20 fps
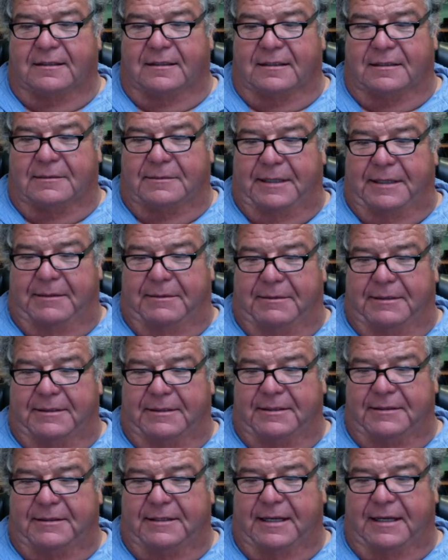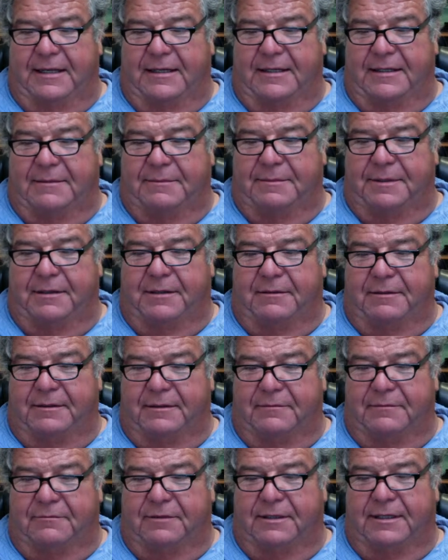To be able to do that in a boat,
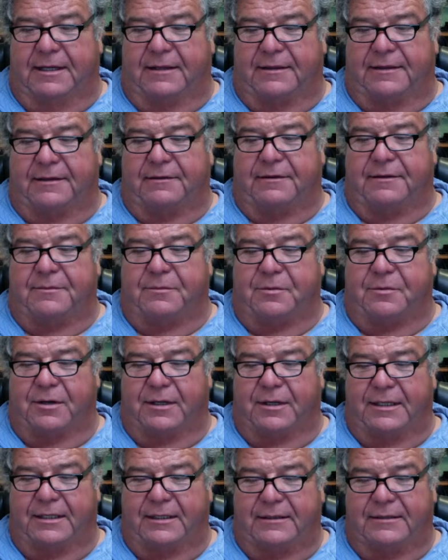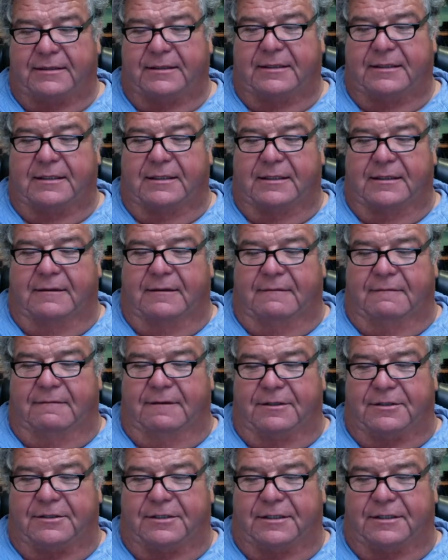run out there in the morning,
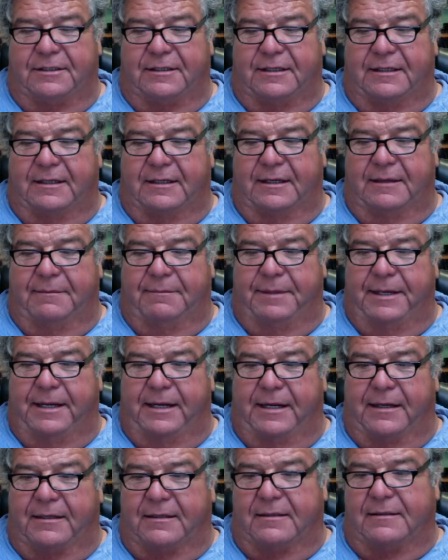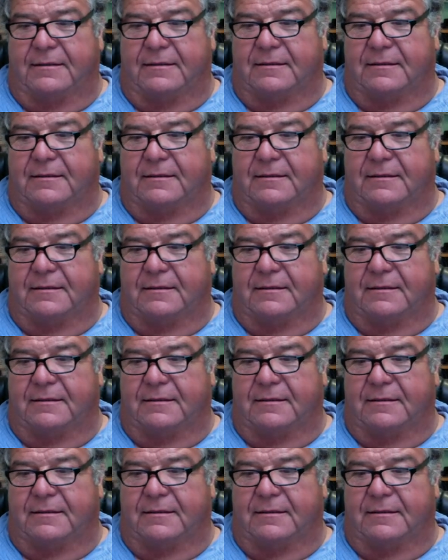fish it, and get back